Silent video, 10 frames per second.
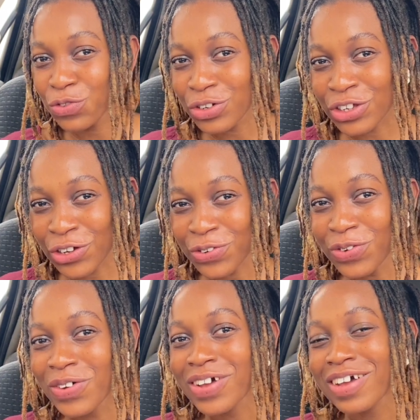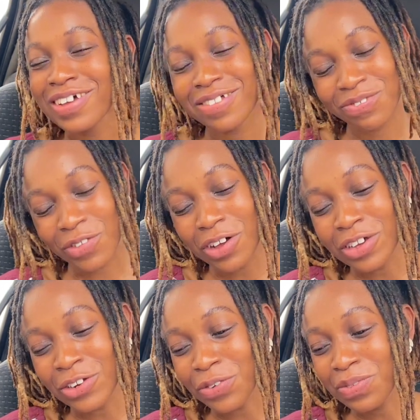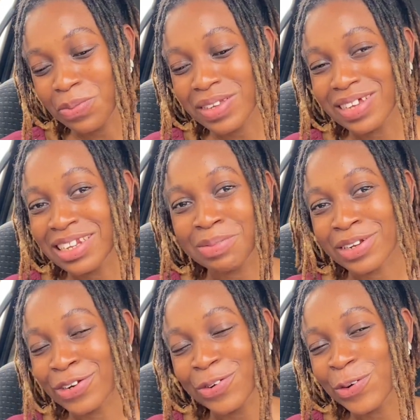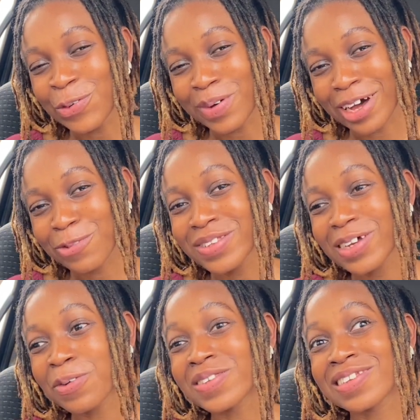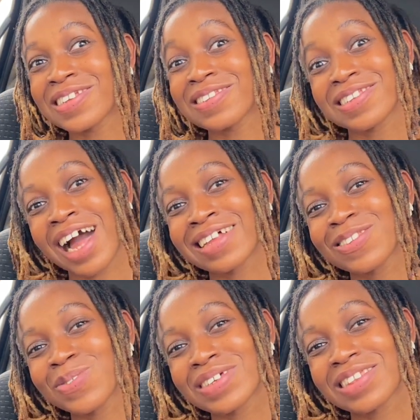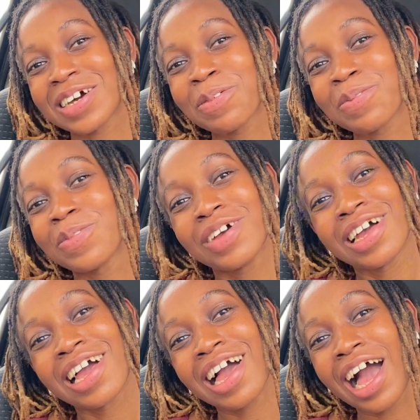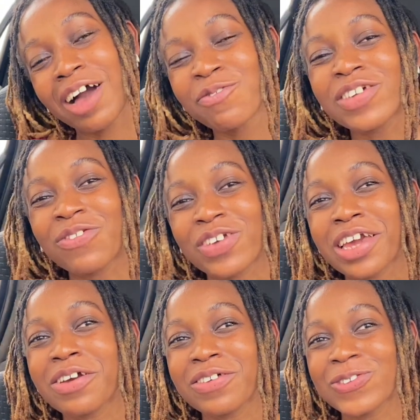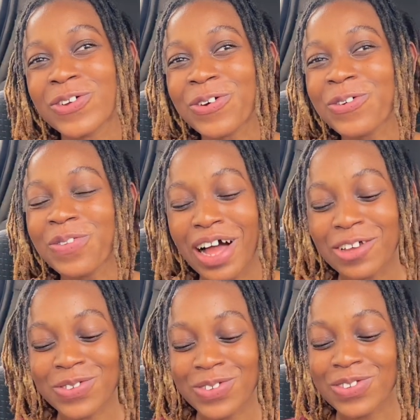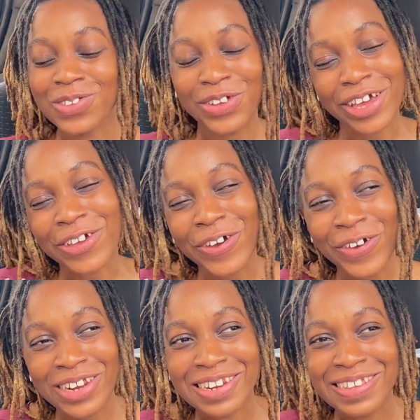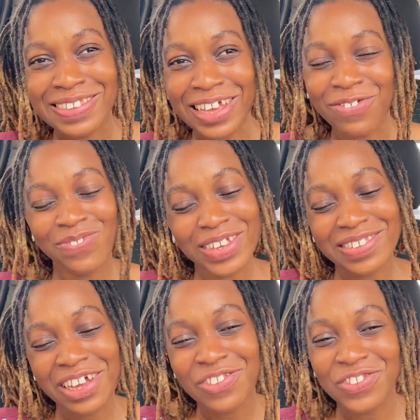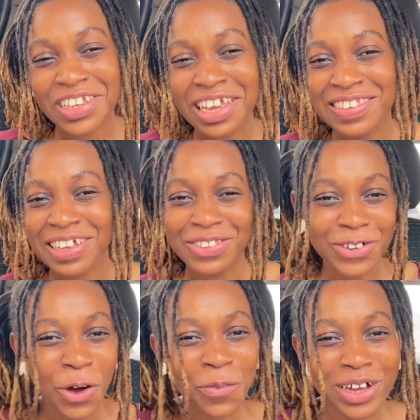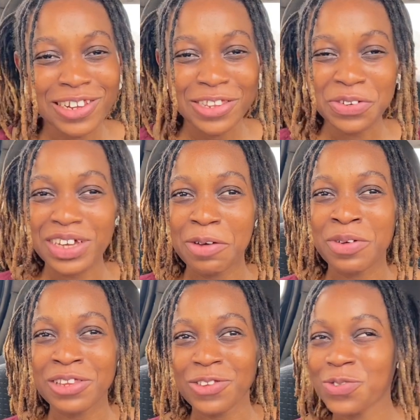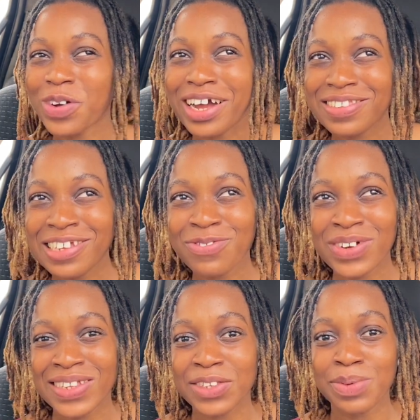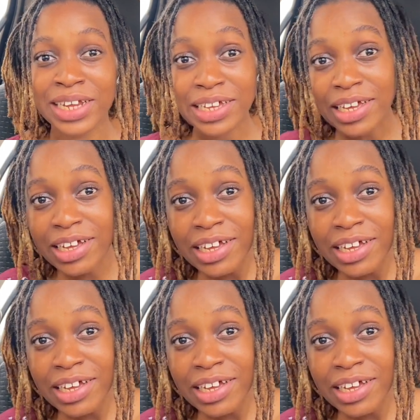rodeo for, Winter, they did not go back. Winter was in the stands with Vivi, and she was just looking good in this like fitted jeans and top, and Theo kept being distracted. Right, had to be like,